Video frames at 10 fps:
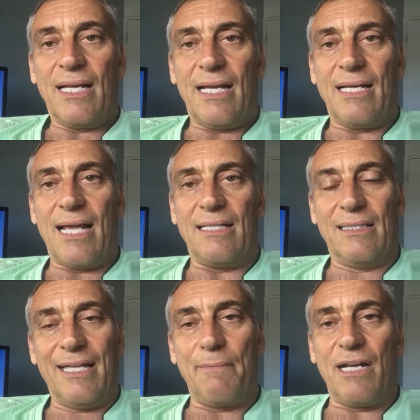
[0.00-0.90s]
in a
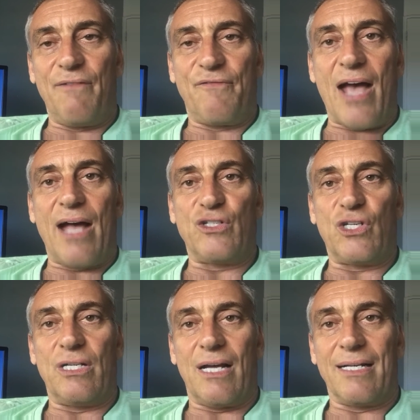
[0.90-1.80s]
limited
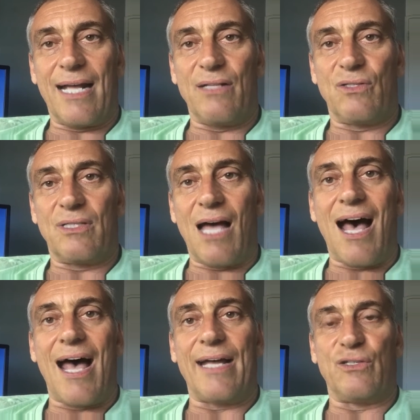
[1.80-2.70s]
fashion against the
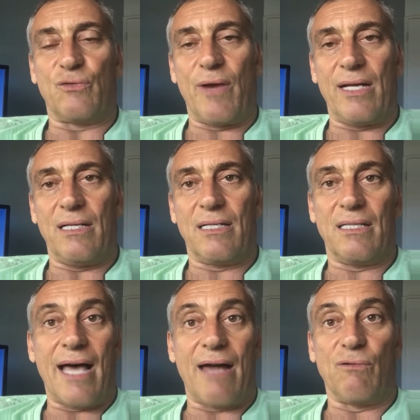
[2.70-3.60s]
highest rated
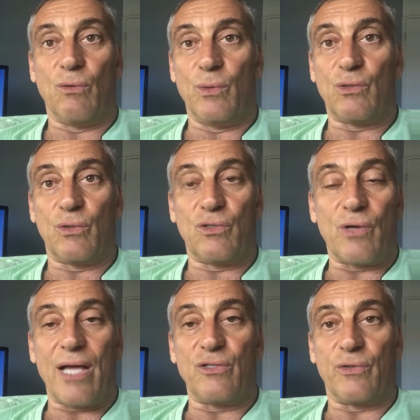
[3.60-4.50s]
collateral, which was
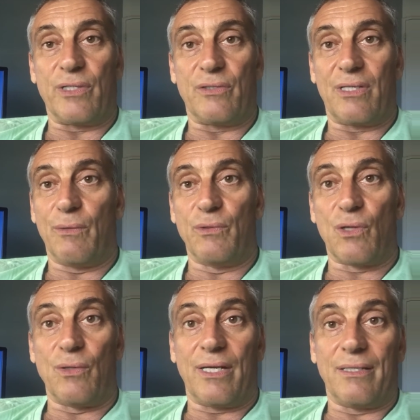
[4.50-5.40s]
treasuries. And there
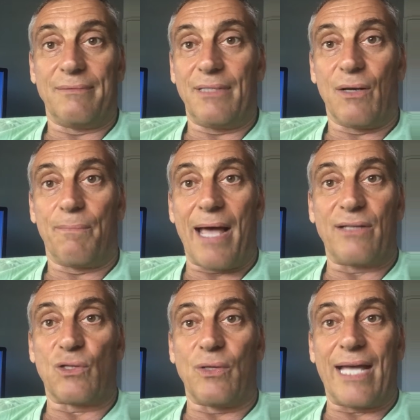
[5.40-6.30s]
was only a, you know,
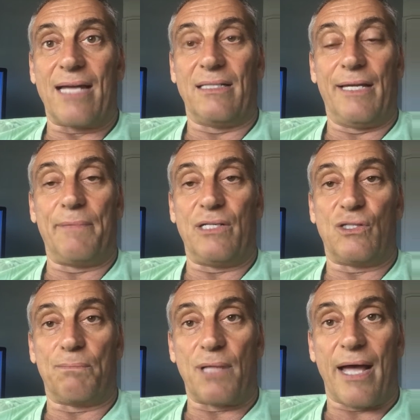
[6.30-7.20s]
banks only had a
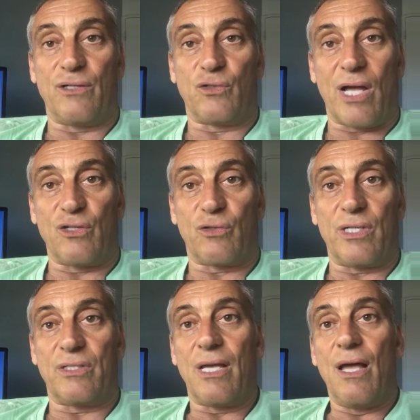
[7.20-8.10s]
limited supply of
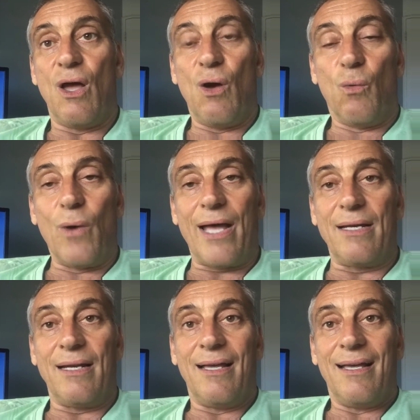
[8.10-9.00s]
treasuries
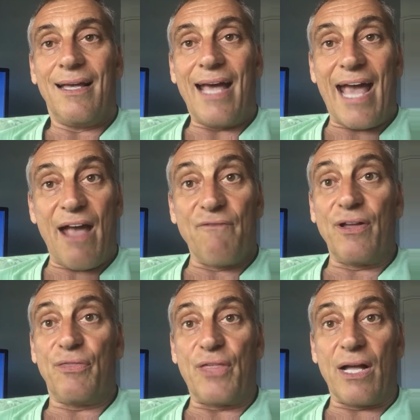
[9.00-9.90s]
when
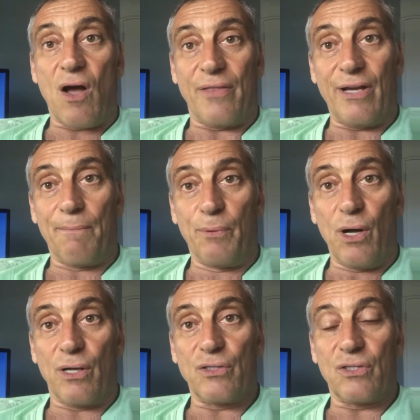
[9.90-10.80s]
everything on their
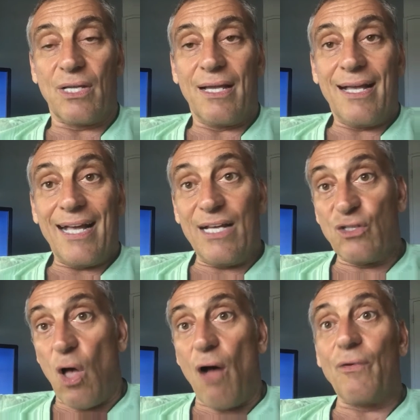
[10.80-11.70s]
books
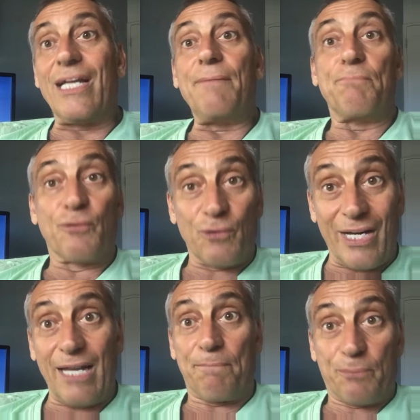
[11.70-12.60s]
is already
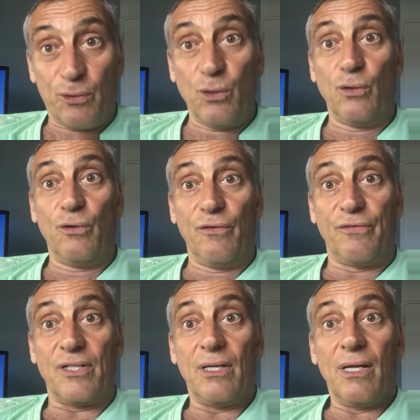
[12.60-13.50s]

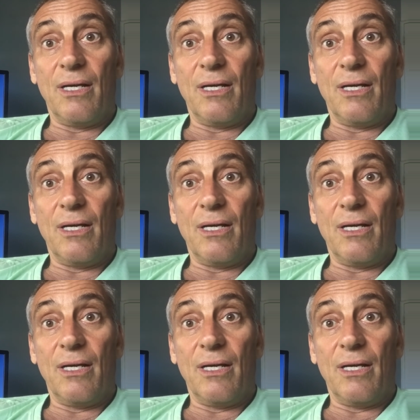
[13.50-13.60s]
pre-approved